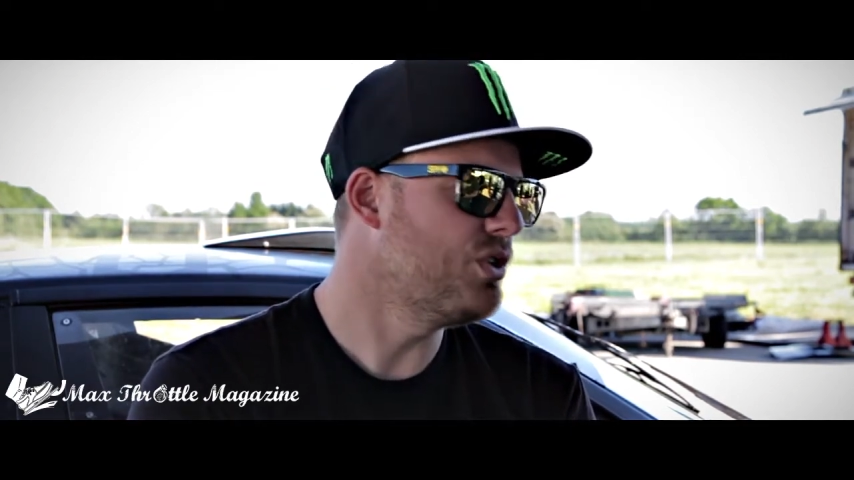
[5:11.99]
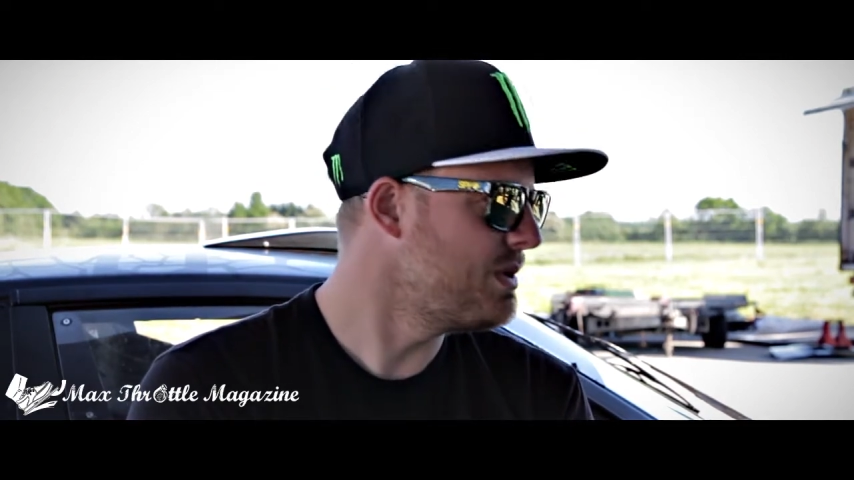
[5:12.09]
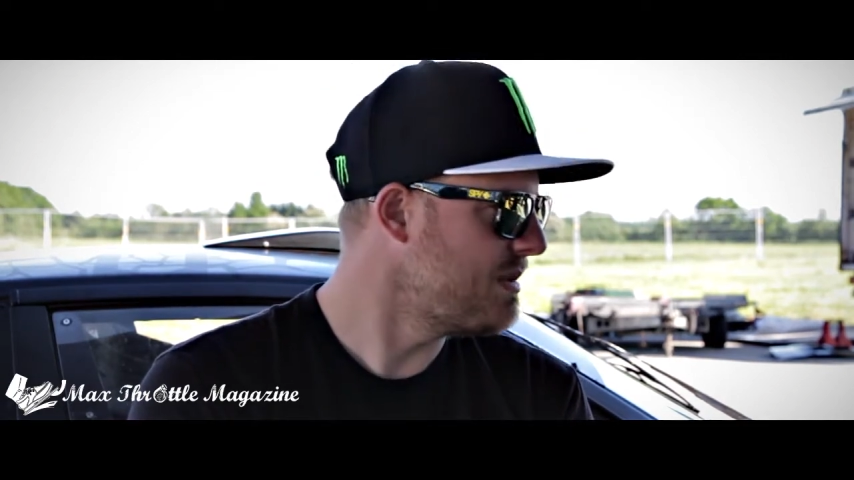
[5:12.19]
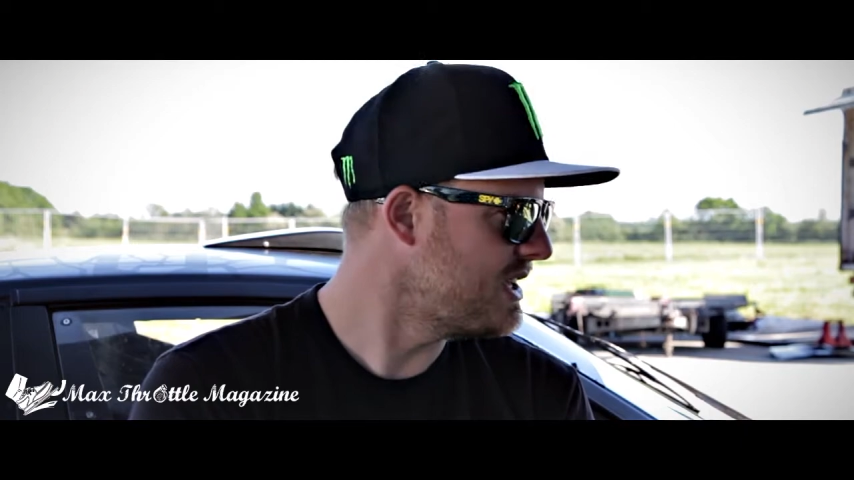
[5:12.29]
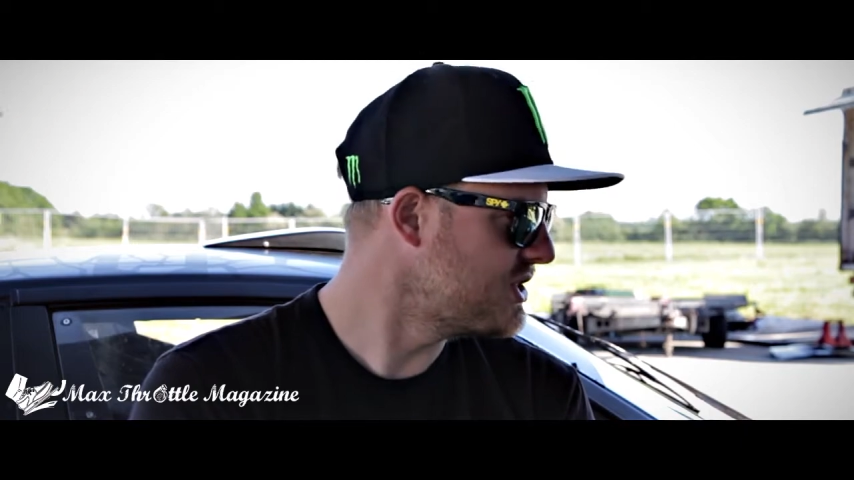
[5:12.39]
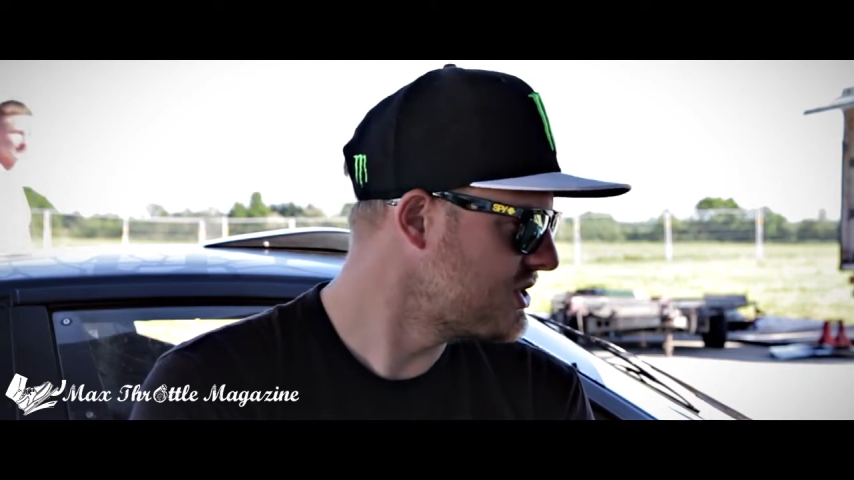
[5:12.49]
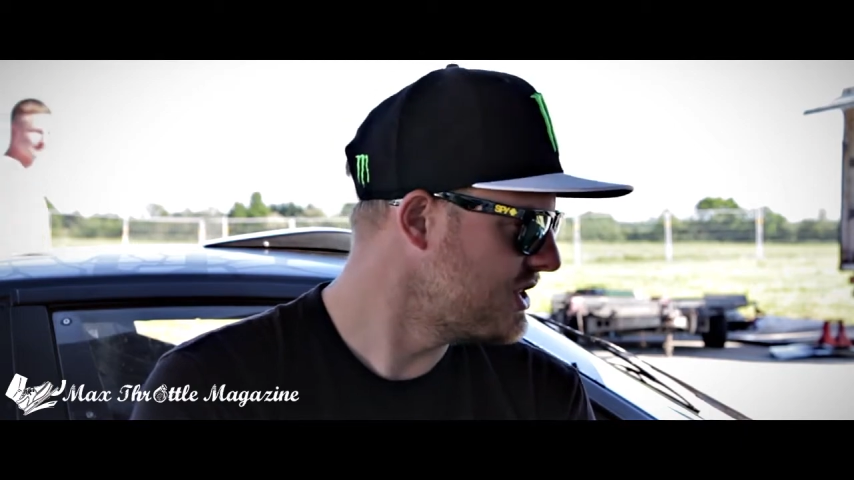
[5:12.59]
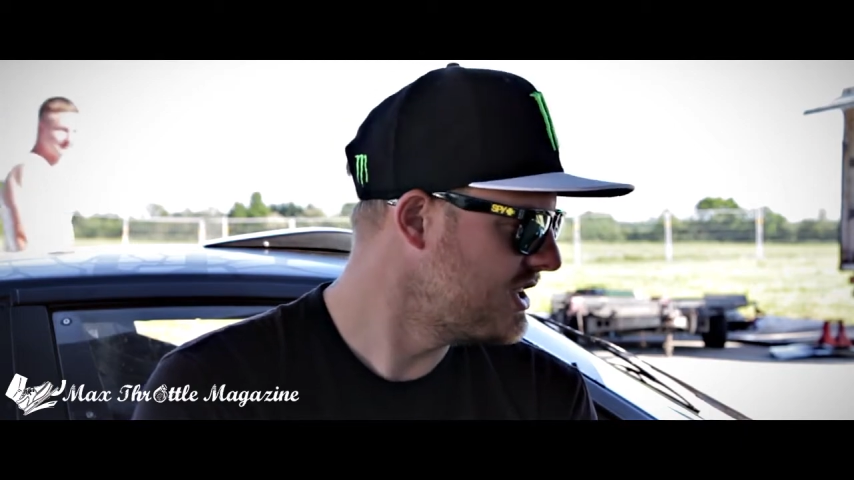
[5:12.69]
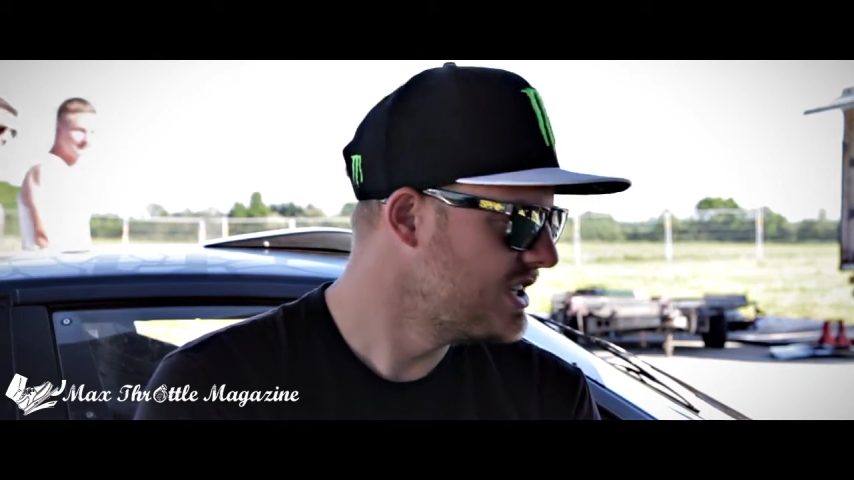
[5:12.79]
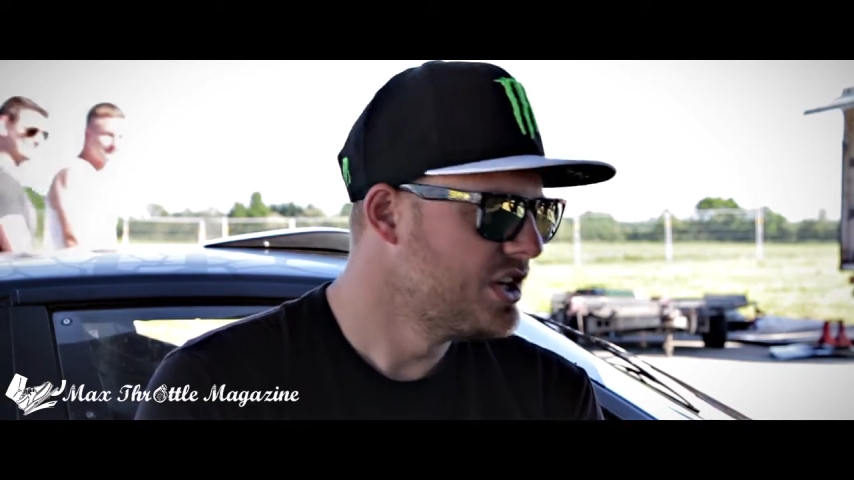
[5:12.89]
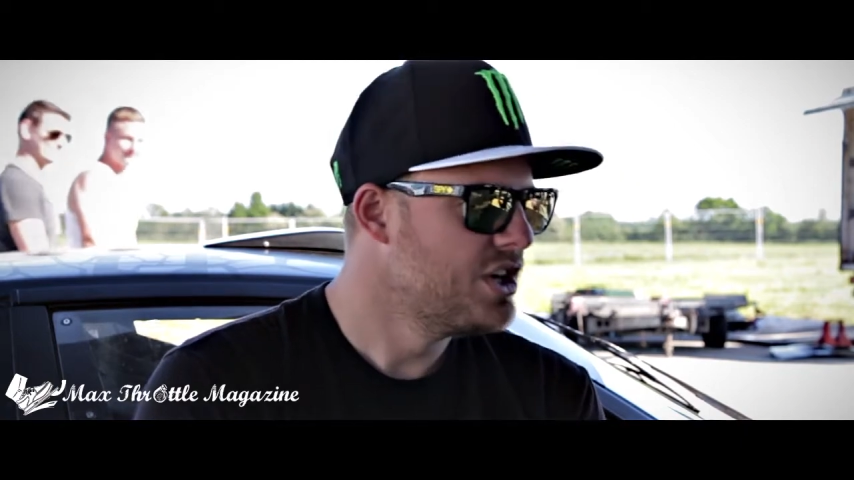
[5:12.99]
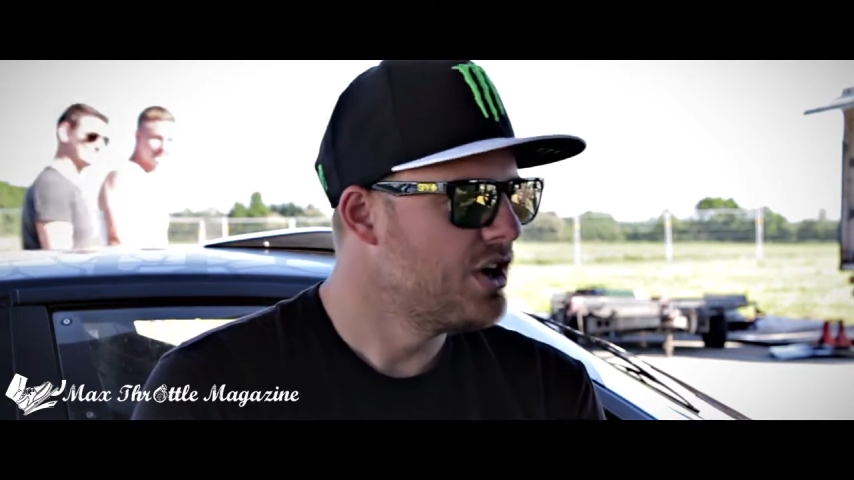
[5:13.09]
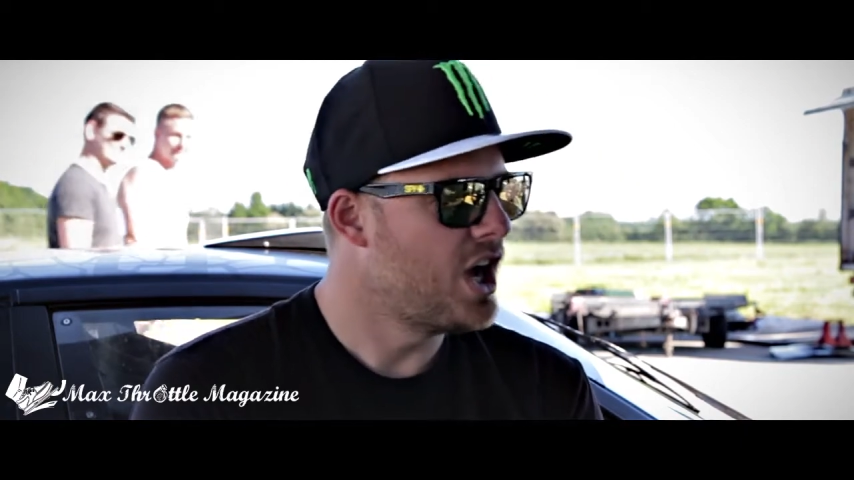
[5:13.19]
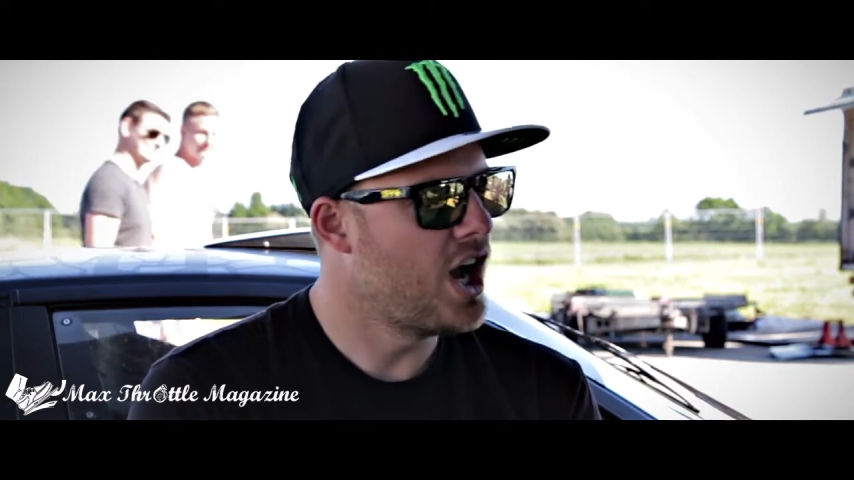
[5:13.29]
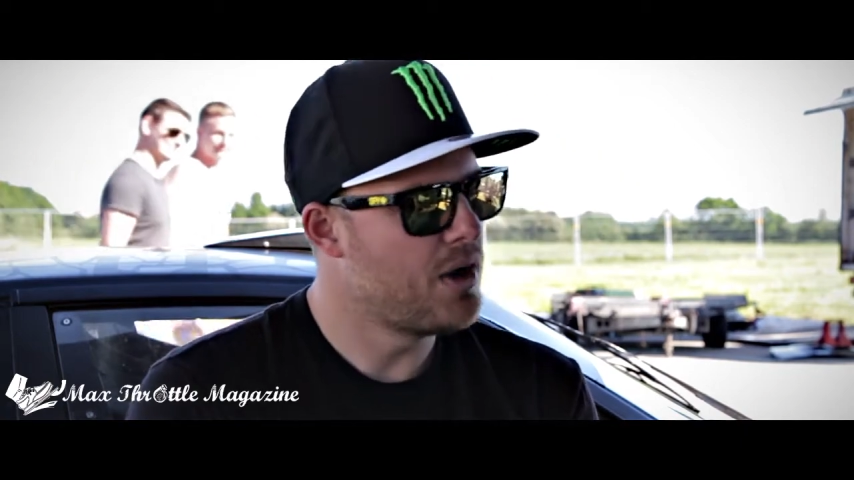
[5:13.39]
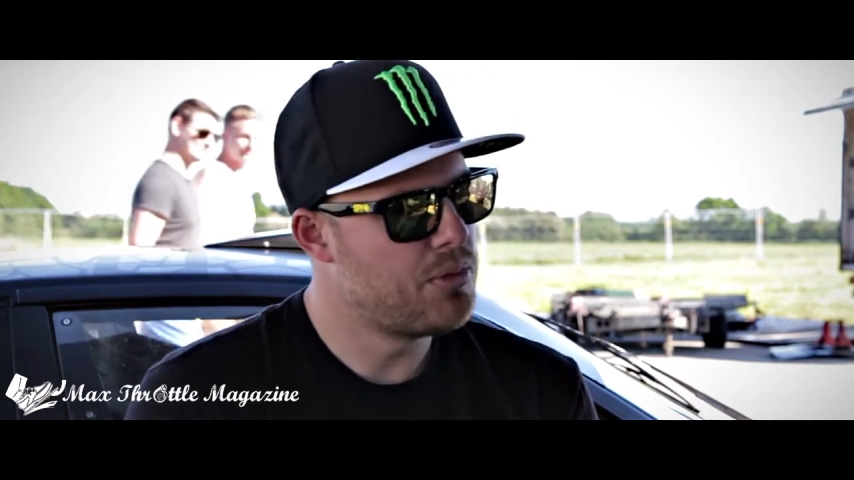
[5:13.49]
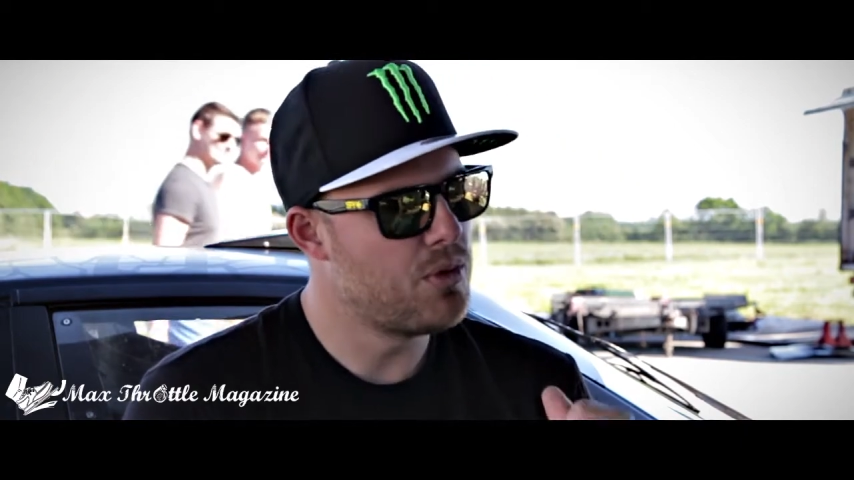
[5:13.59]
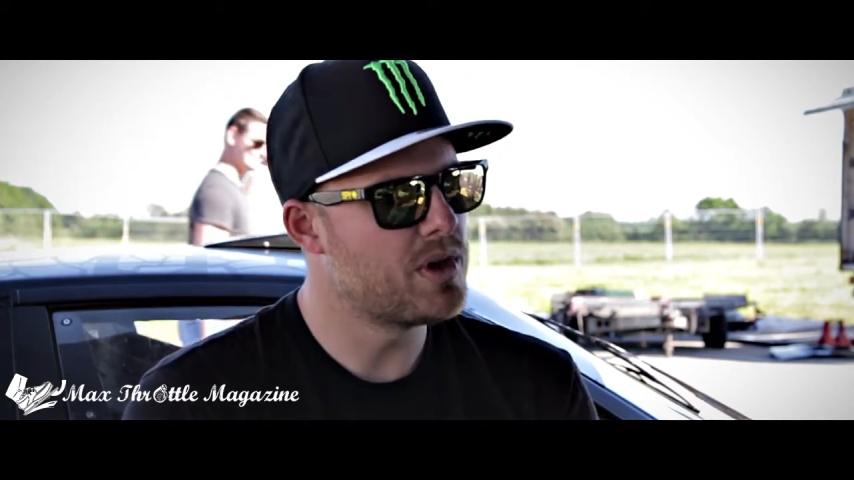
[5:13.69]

We managed to put